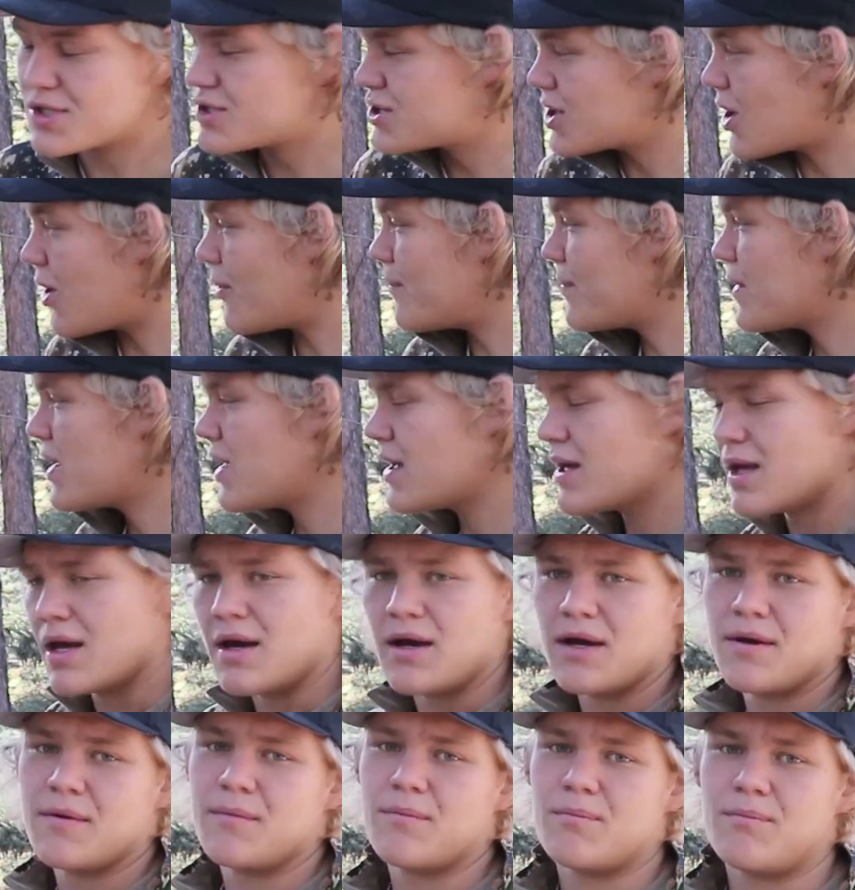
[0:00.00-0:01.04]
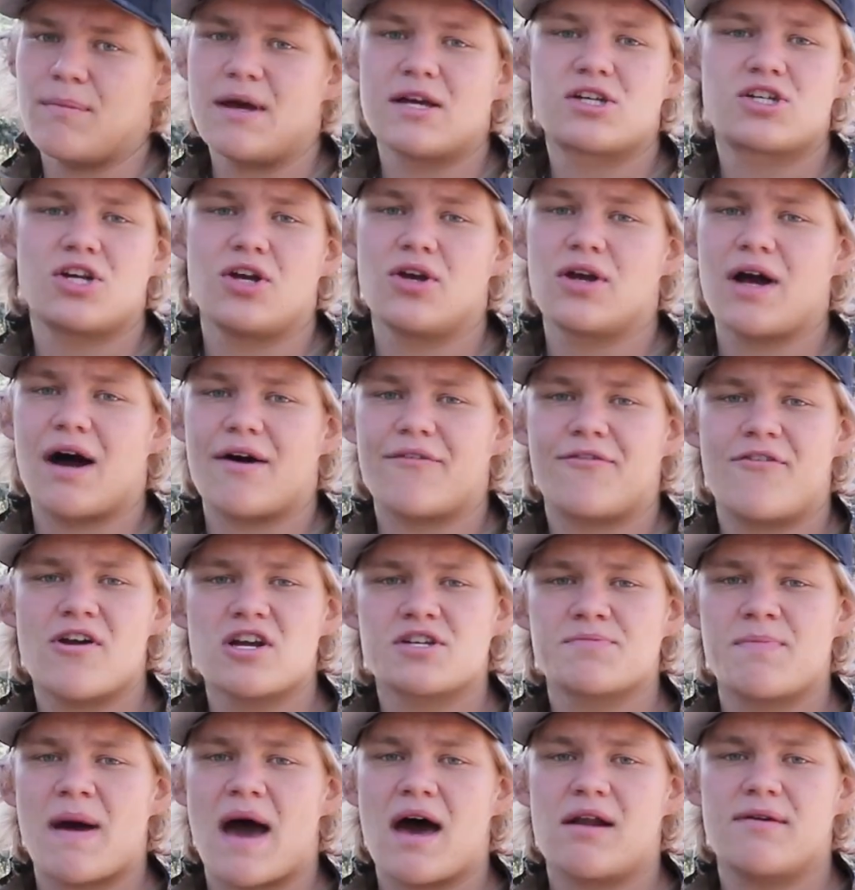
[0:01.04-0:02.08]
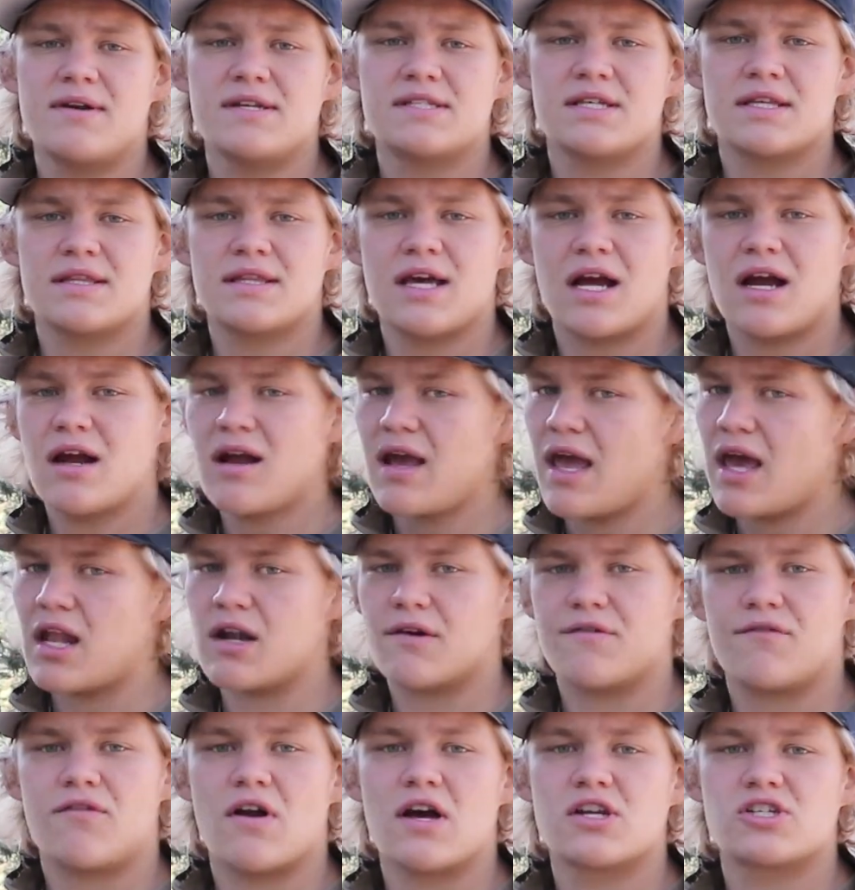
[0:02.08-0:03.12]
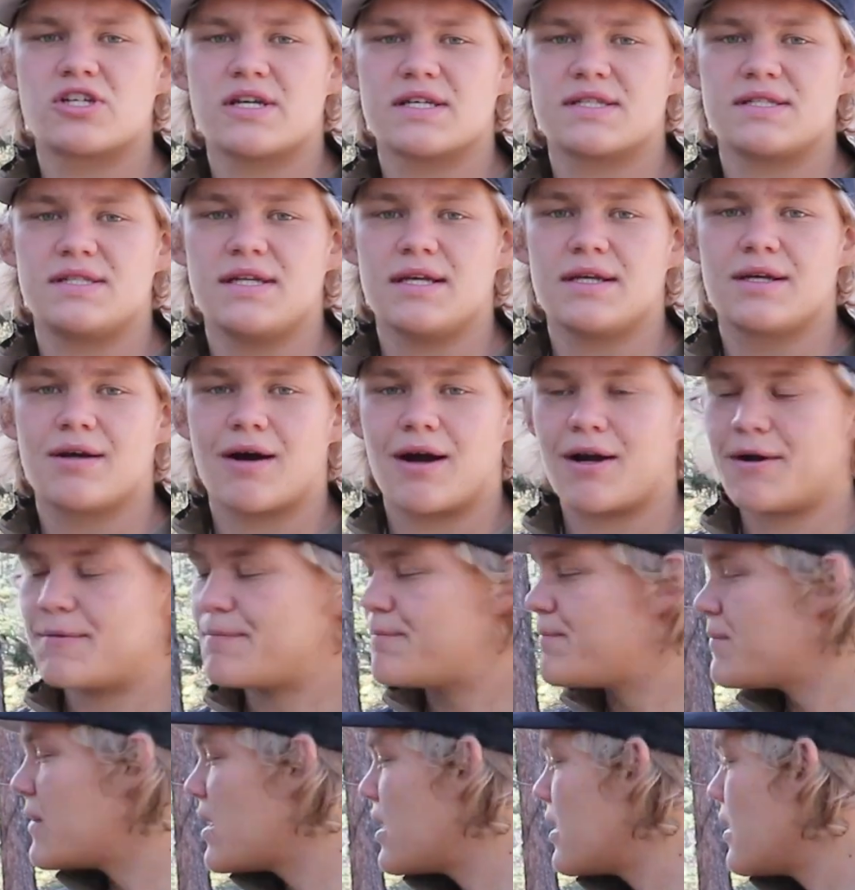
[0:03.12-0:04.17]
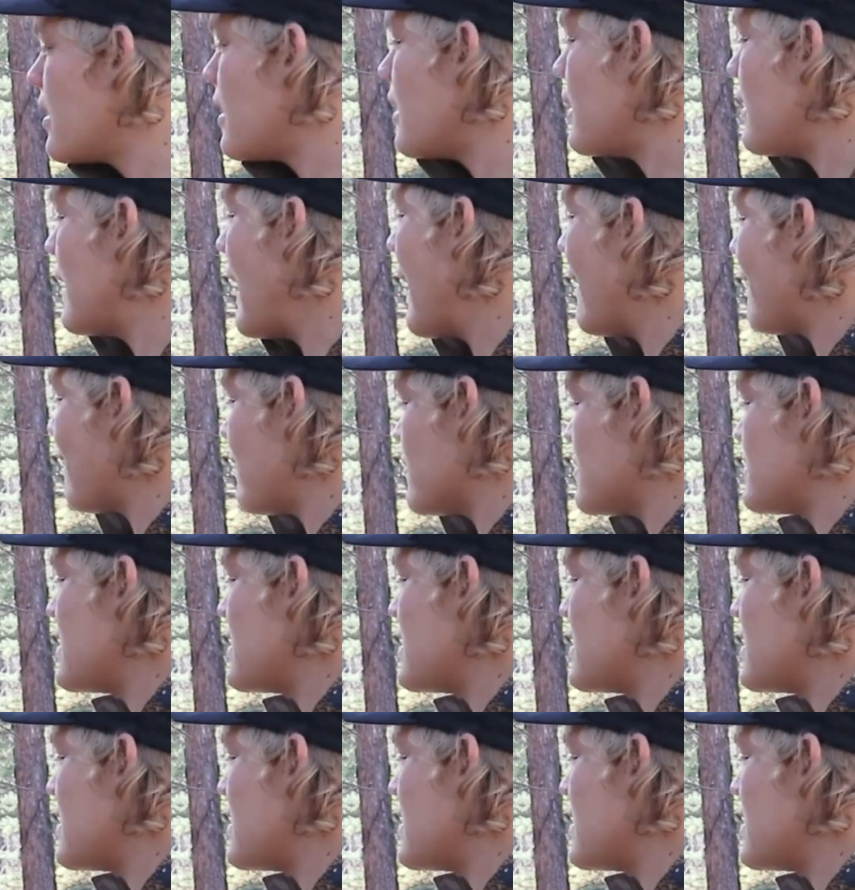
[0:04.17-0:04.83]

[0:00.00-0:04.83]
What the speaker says: So make sure you got fresh batteries in there and a fresh SD card. Now for